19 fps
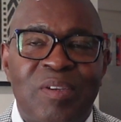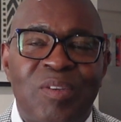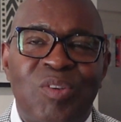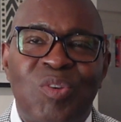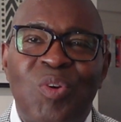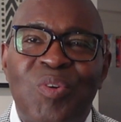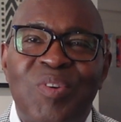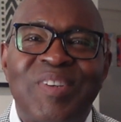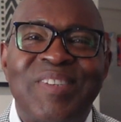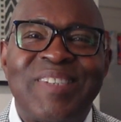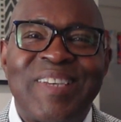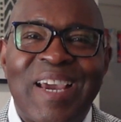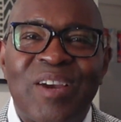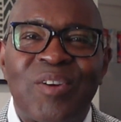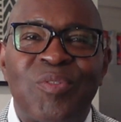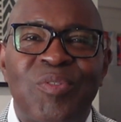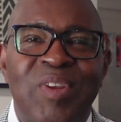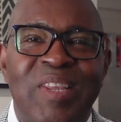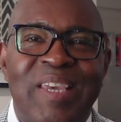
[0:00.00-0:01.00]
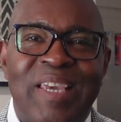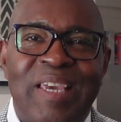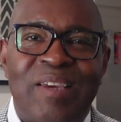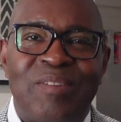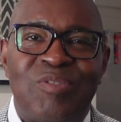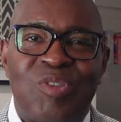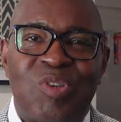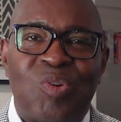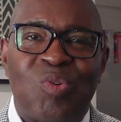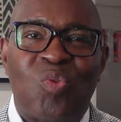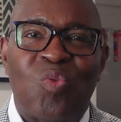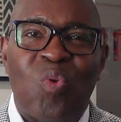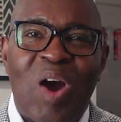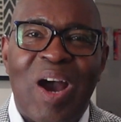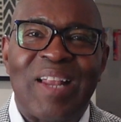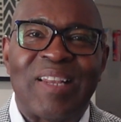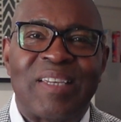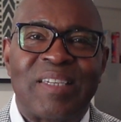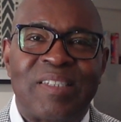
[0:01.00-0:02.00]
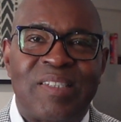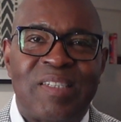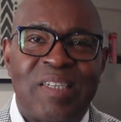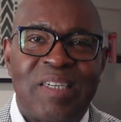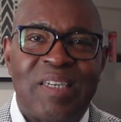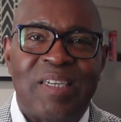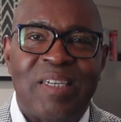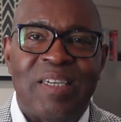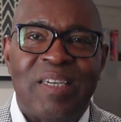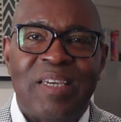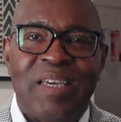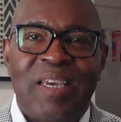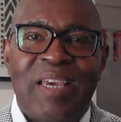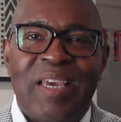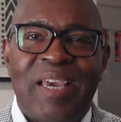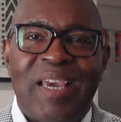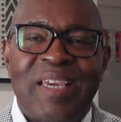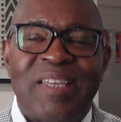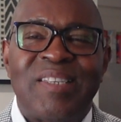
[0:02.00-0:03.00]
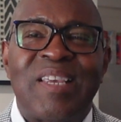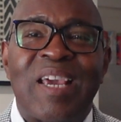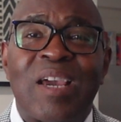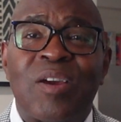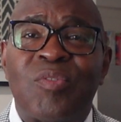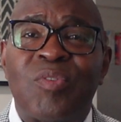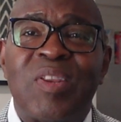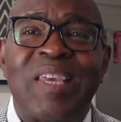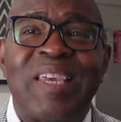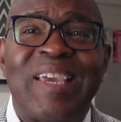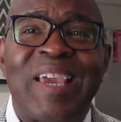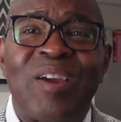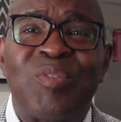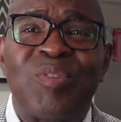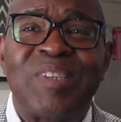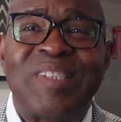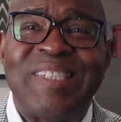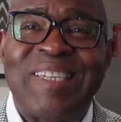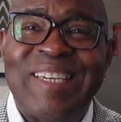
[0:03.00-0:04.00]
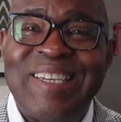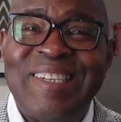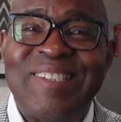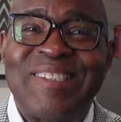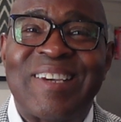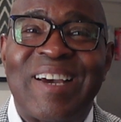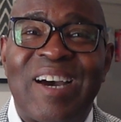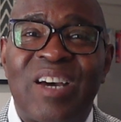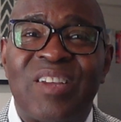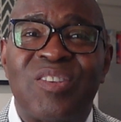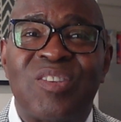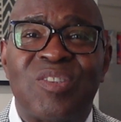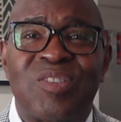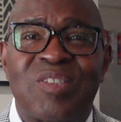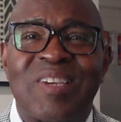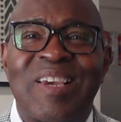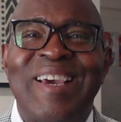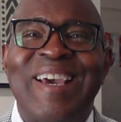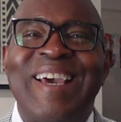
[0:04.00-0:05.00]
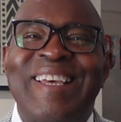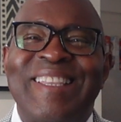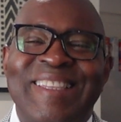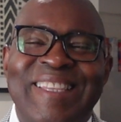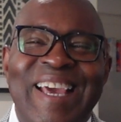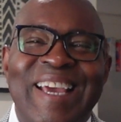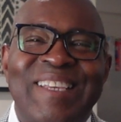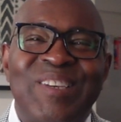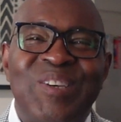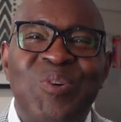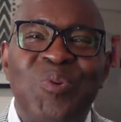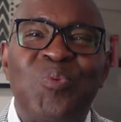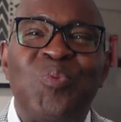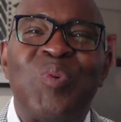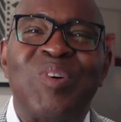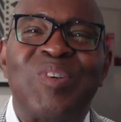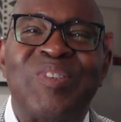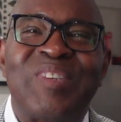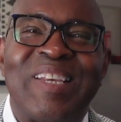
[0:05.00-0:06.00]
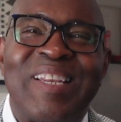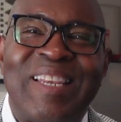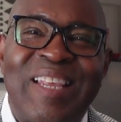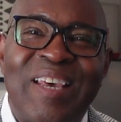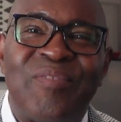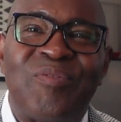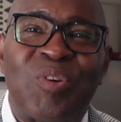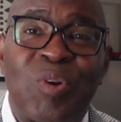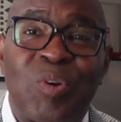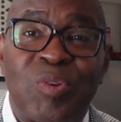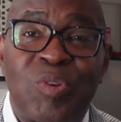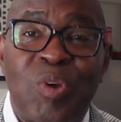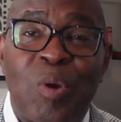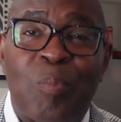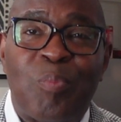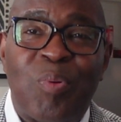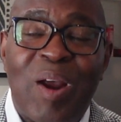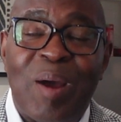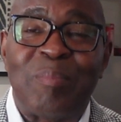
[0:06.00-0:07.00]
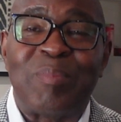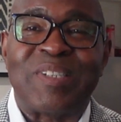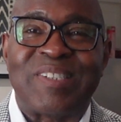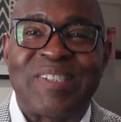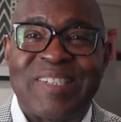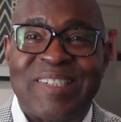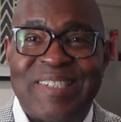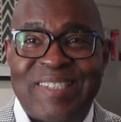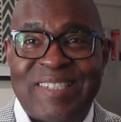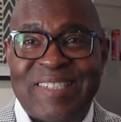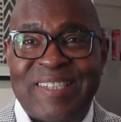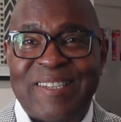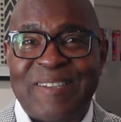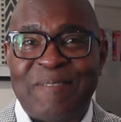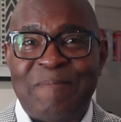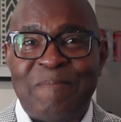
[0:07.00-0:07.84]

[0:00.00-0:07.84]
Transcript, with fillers: Your integrity gives you quality. Integrity guarantees others that you will deliver on your promises,